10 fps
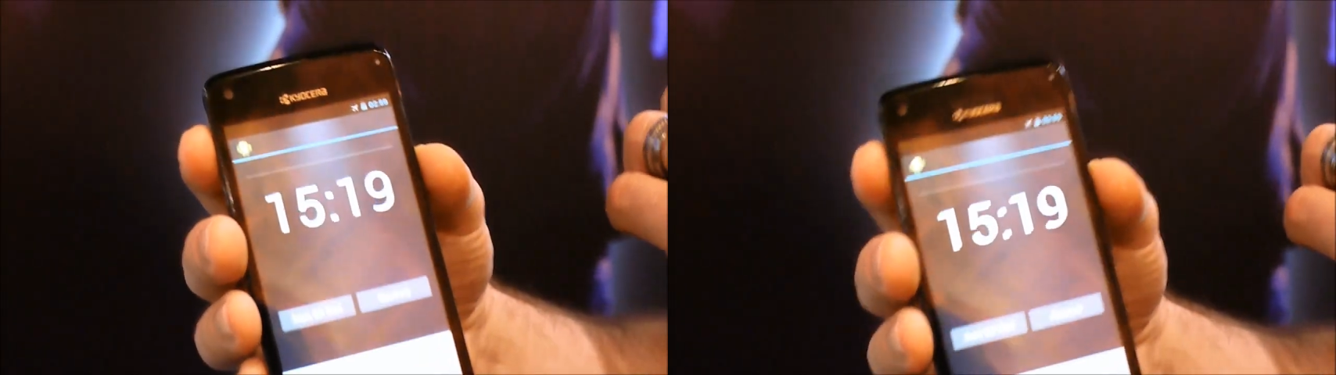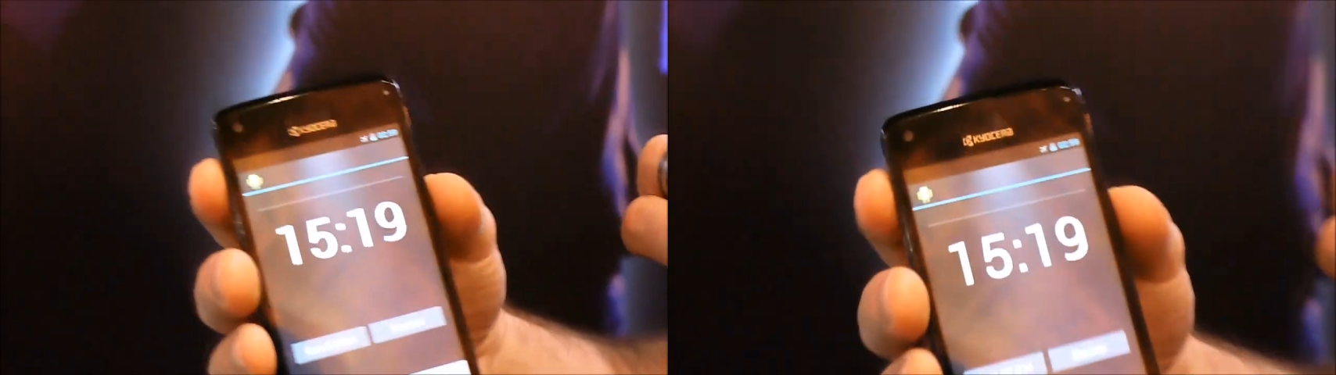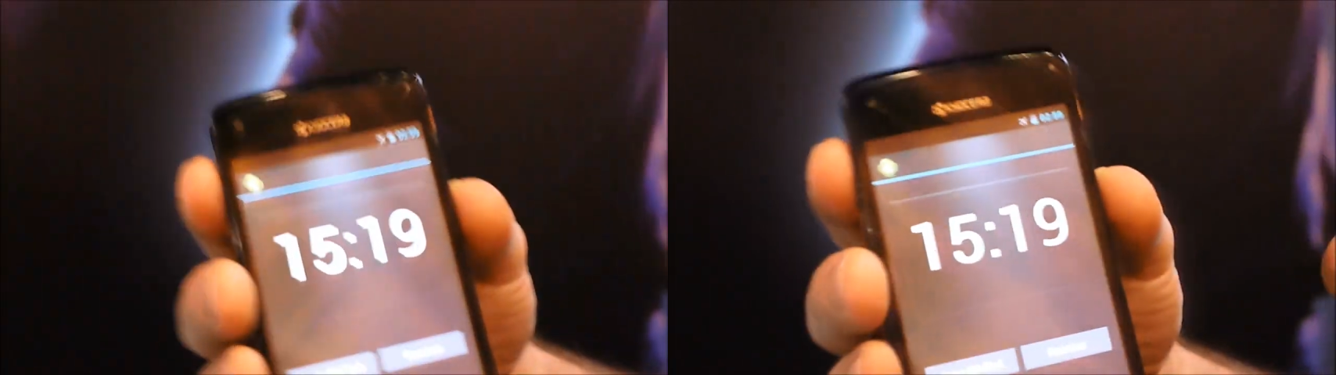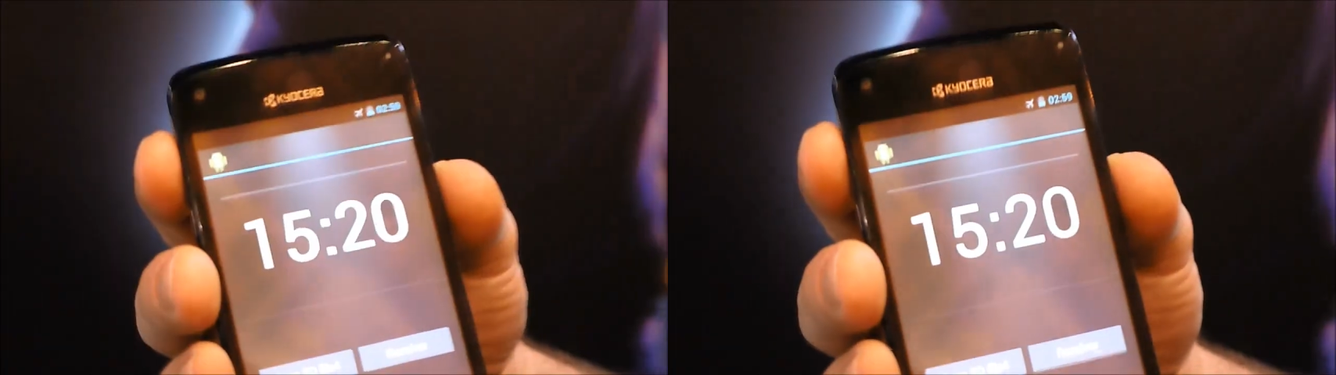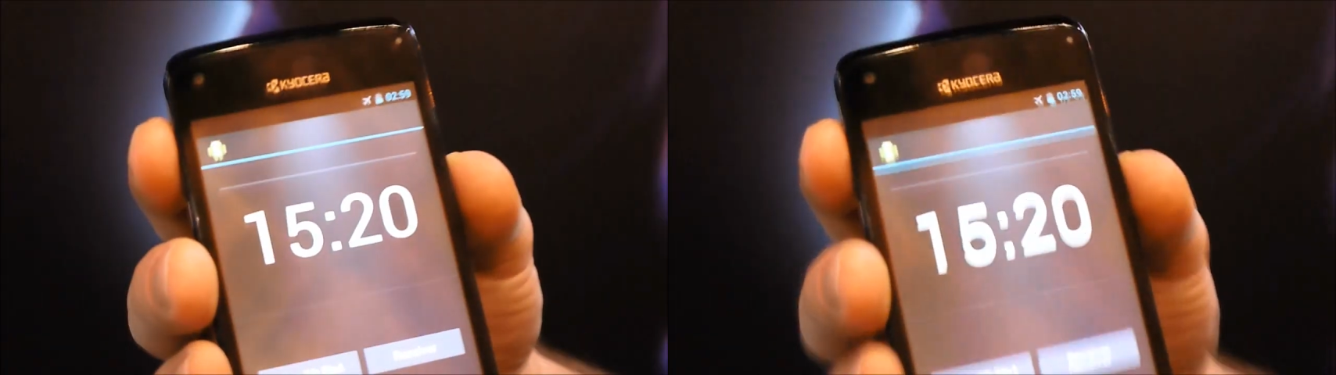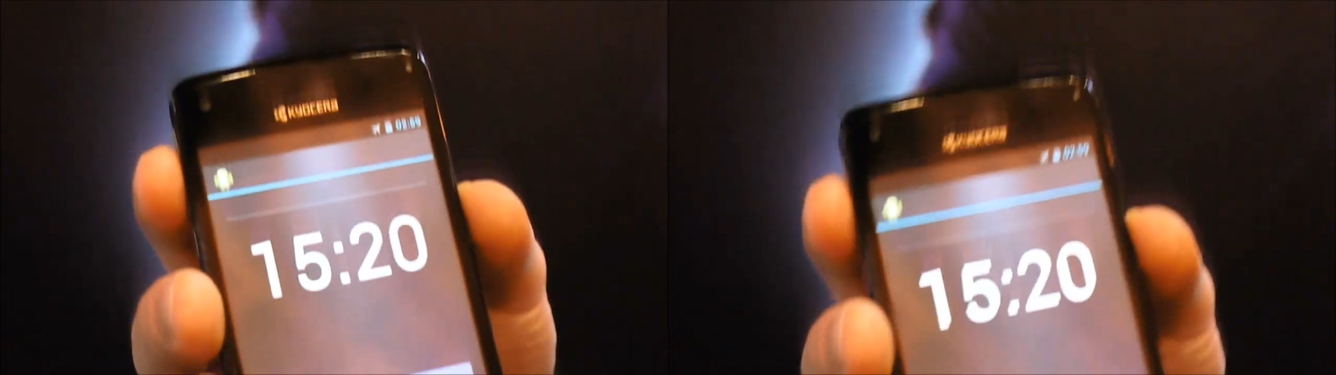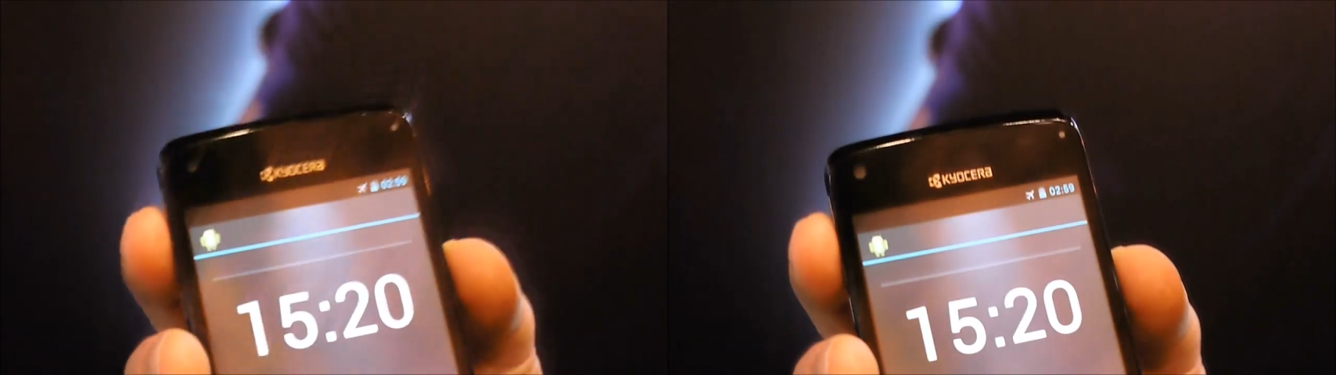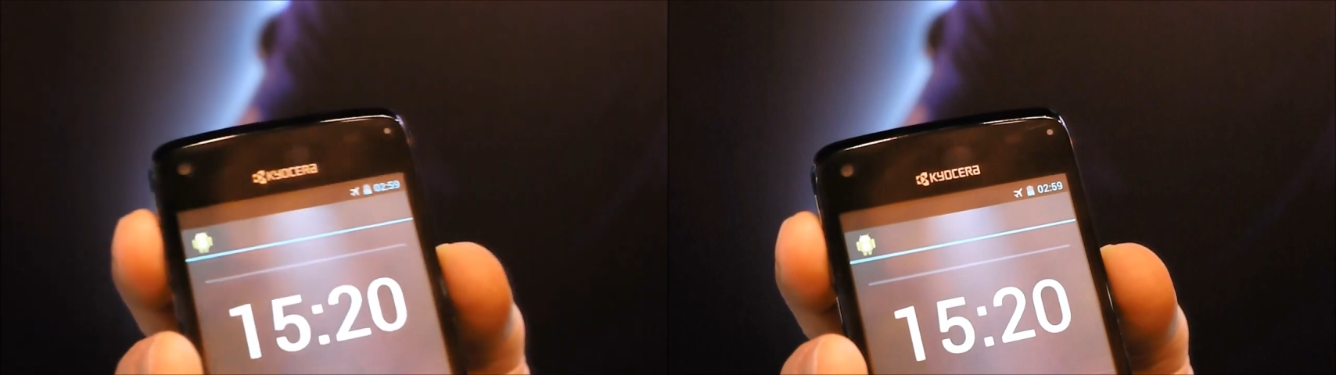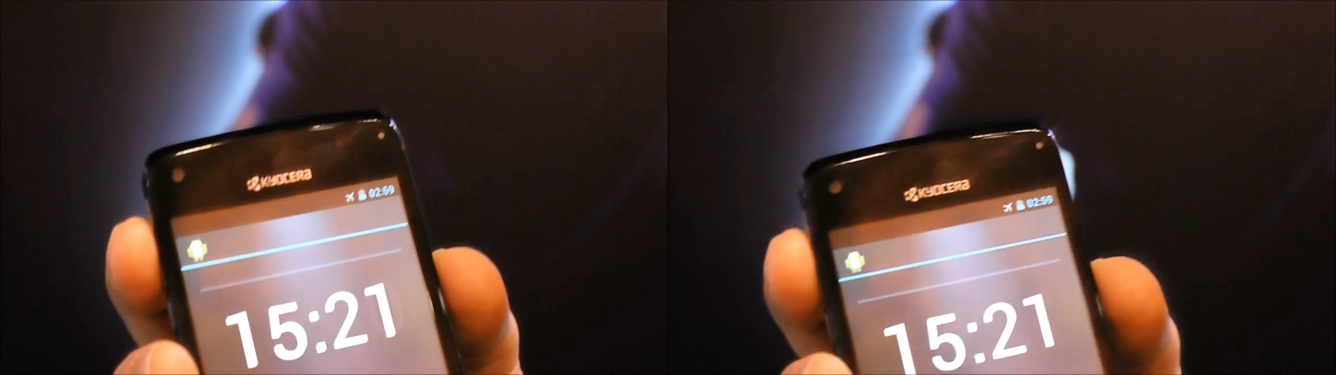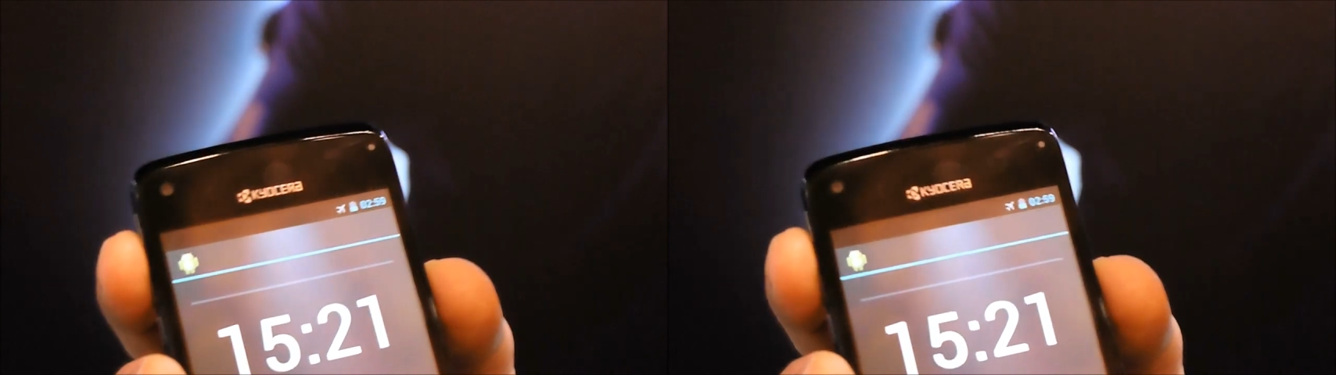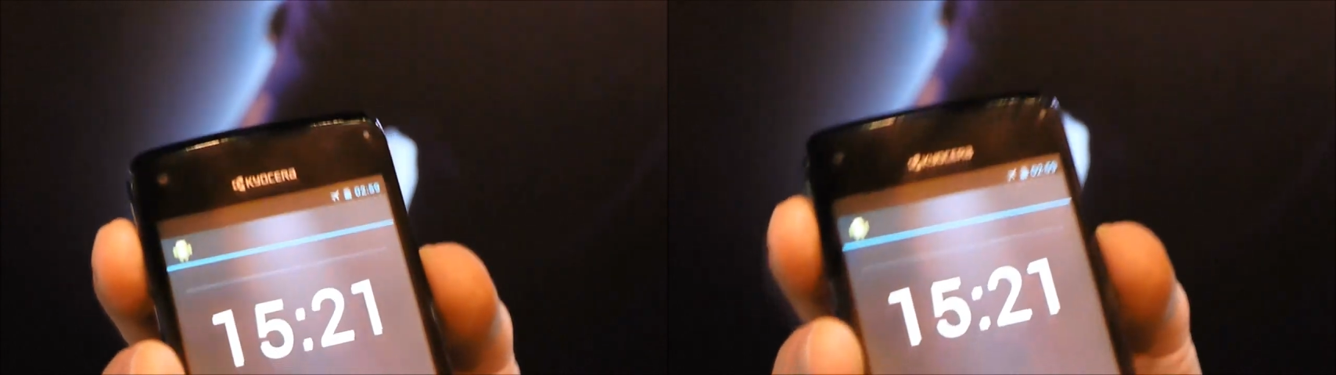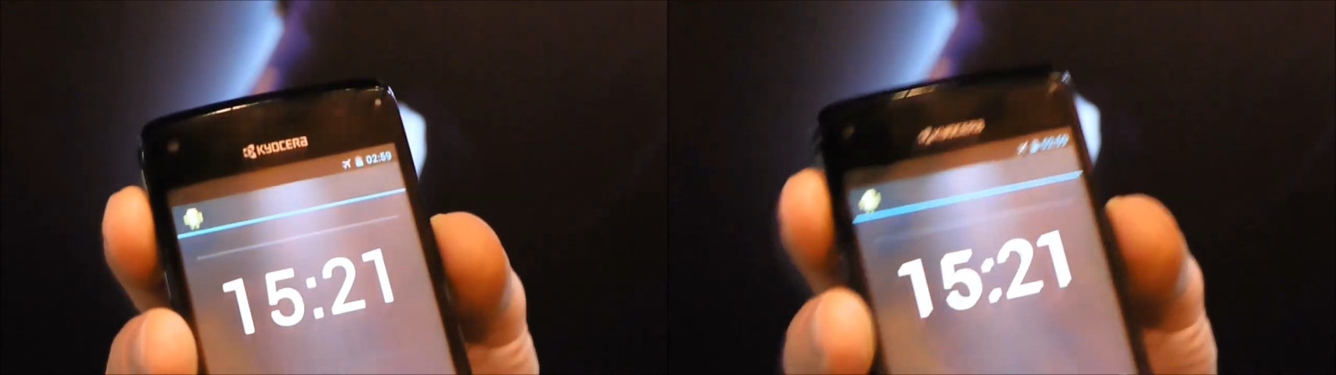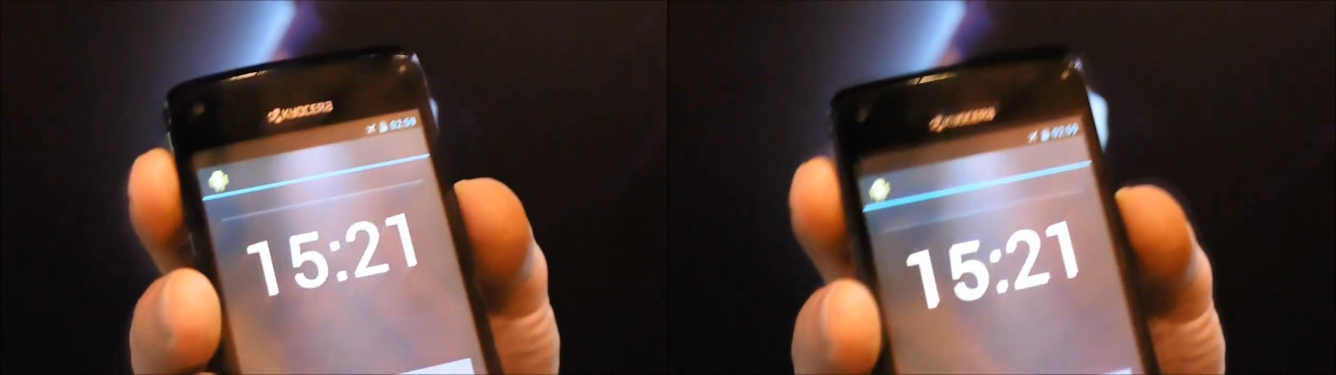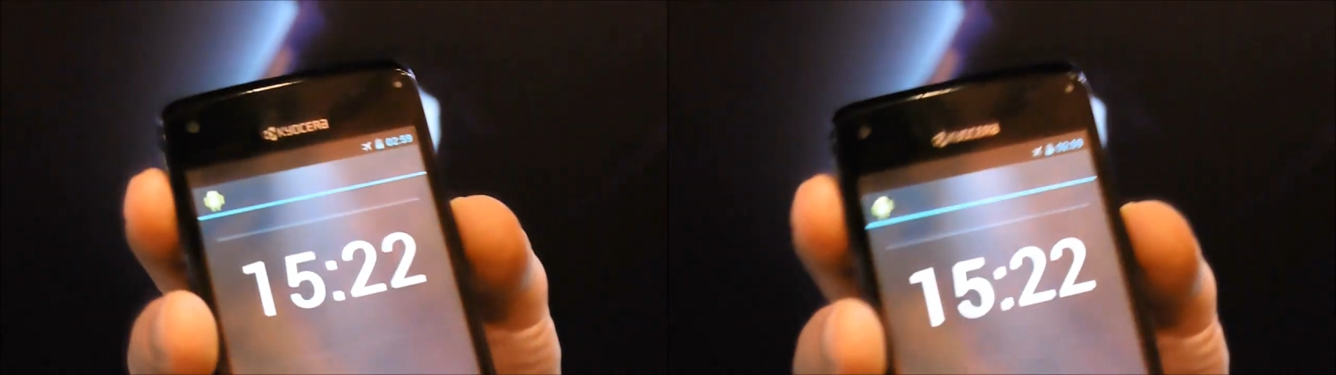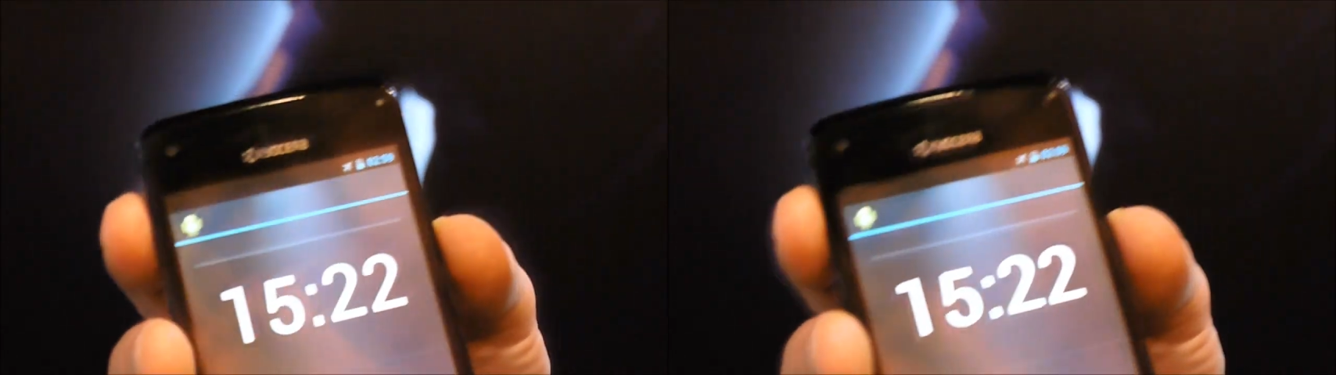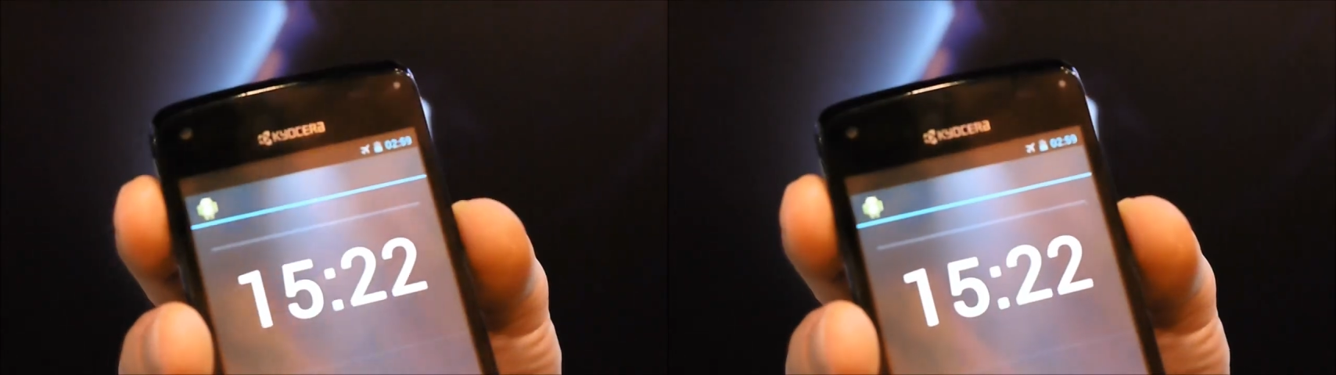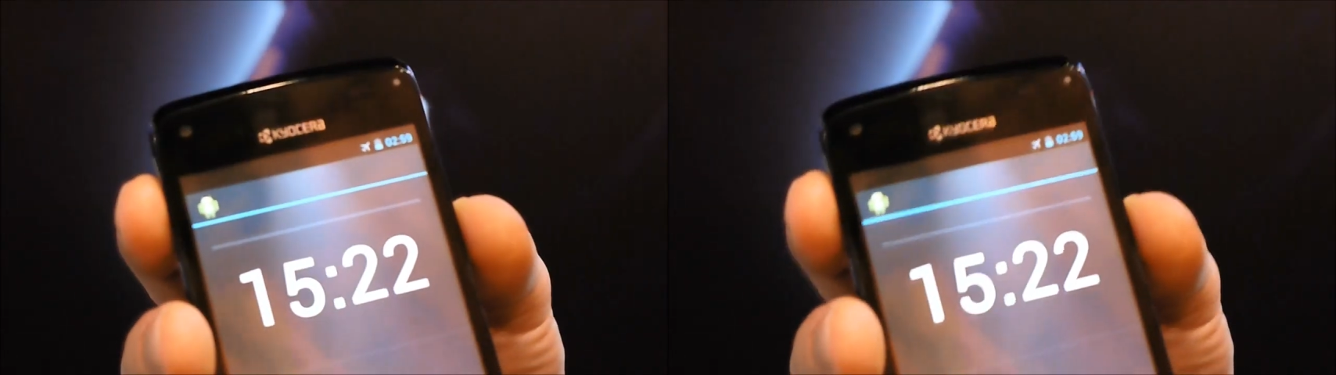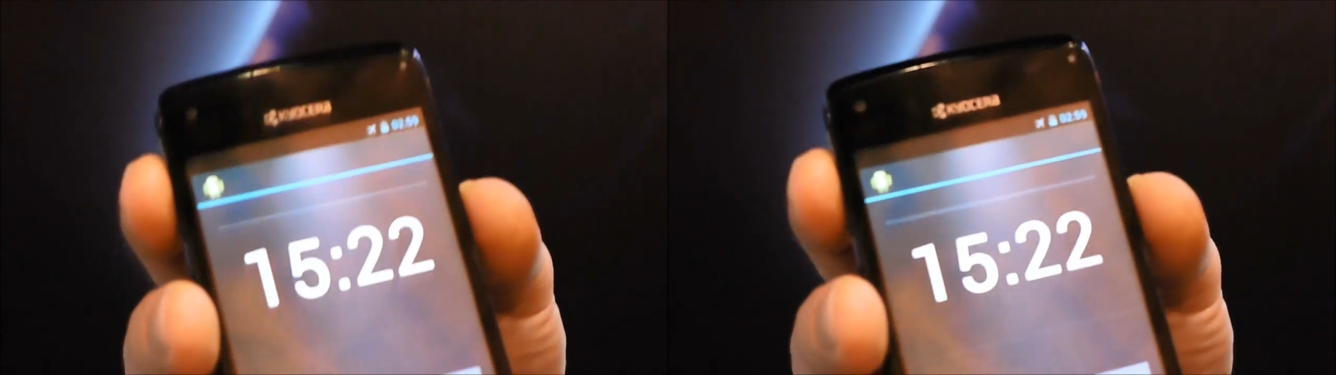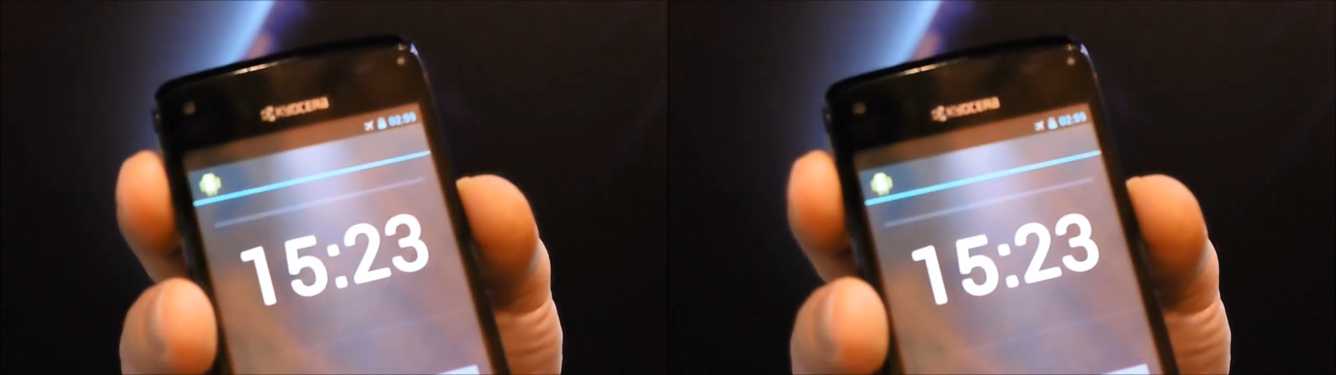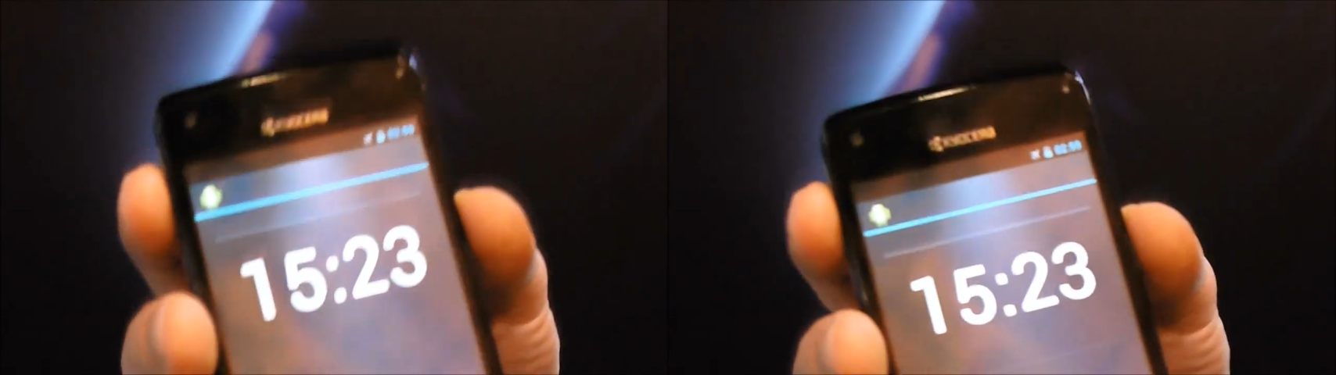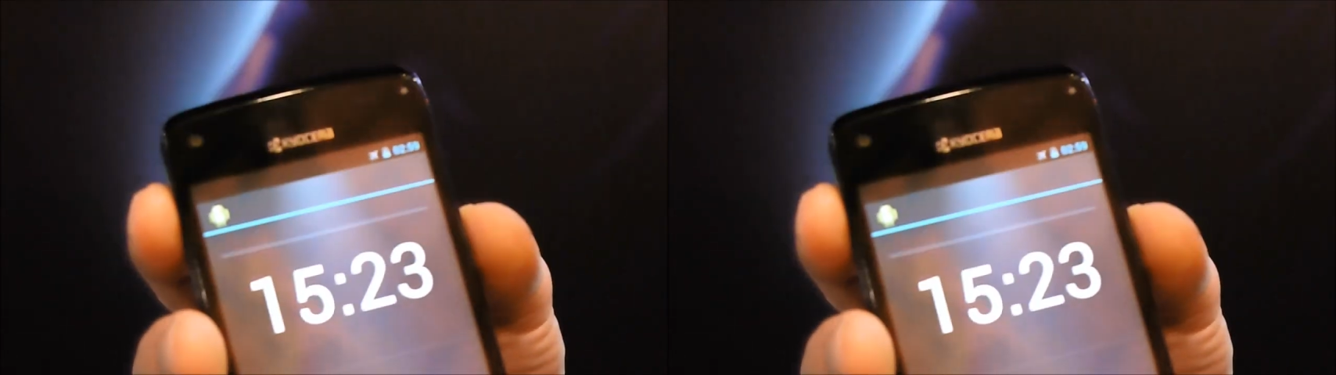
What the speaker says: (no speaker visible)